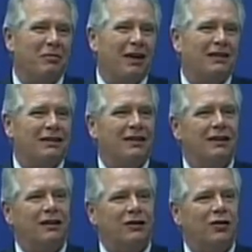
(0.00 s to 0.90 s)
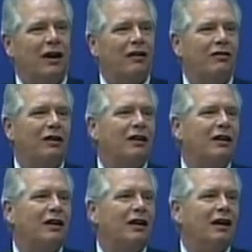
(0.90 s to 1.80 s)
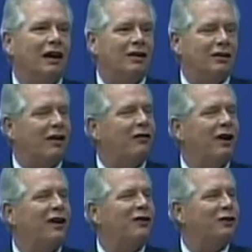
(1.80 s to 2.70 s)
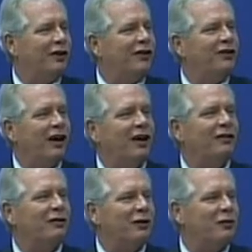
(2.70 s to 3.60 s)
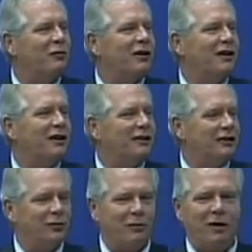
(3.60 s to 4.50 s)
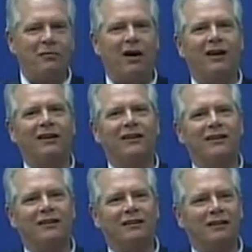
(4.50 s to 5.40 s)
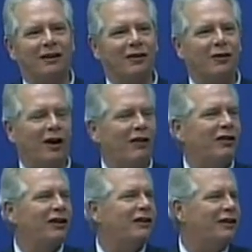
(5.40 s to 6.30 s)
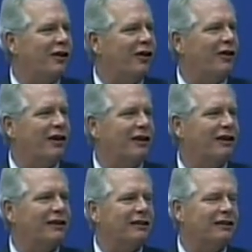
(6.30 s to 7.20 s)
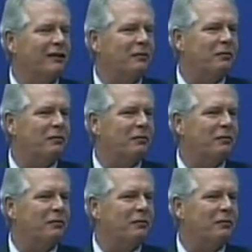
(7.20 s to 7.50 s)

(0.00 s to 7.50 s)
basically, the traveling as I've aged has gotten to me and to my body. As driving in the car, I get